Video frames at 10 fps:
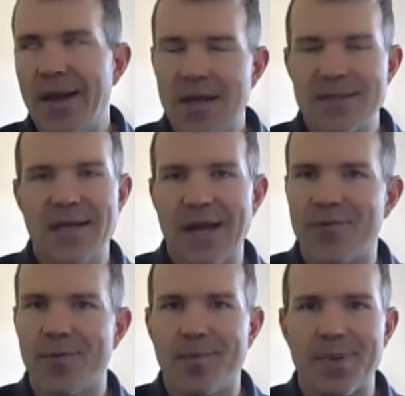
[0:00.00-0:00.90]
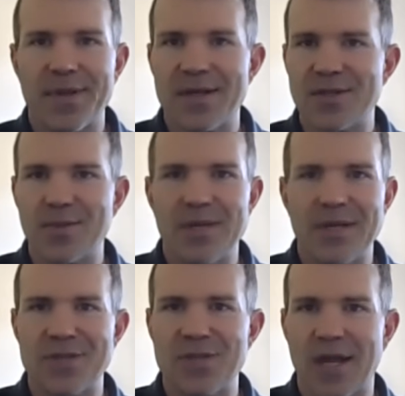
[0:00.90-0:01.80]
aside from potentially
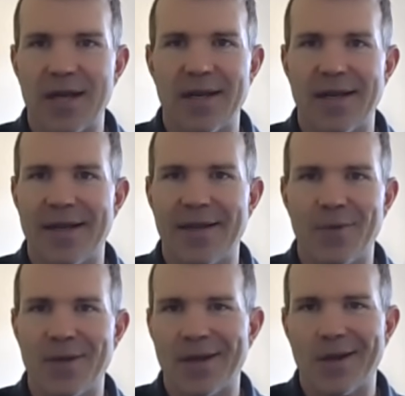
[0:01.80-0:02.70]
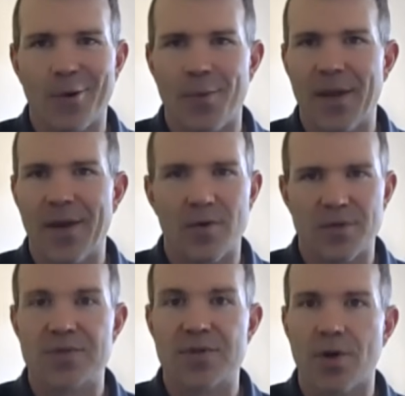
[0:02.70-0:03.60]
beating China and winning a gold medal, which
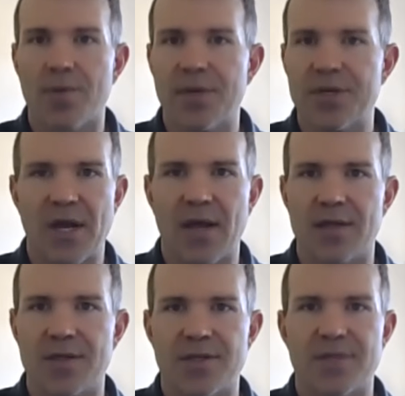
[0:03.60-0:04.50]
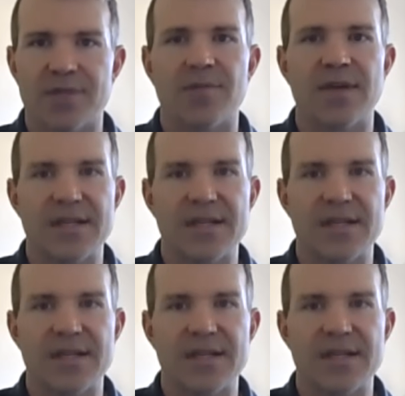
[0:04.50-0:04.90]
was going to be a challenge in itself,